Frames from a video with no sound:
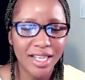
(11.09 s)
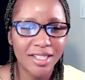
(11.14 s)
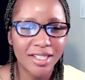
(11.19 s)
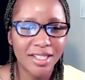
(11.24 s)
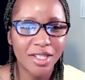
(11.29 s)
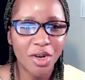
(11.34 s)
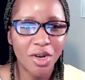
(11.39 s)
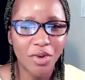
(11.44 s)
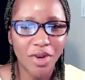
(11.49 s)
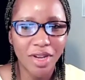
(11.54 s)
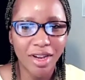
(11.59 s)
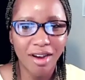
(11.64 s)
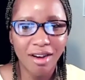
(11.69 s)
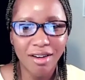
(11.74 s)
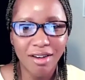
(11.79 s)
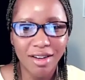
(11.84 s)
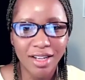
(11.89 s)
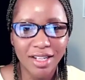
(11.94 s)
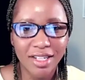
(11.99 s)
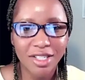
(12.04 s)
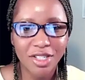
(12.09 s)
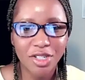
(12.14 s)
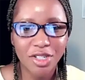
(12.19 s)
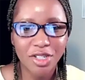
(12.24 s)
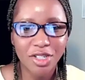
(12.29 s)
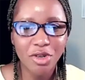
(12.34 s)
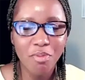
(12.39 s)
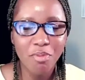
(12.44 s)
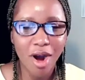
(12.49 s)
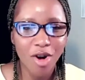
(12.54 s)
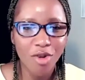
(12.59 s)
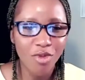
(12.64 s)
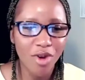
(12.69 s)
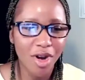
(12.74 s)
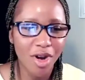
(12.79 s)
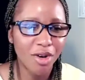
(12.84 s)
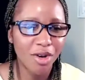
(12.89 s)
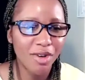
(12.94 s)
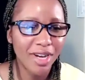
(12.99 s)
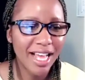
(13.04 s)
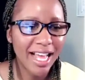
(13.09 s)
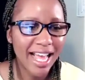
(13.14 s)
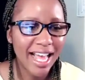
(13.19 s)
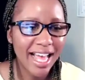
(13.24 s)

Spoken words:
is going on tomorrow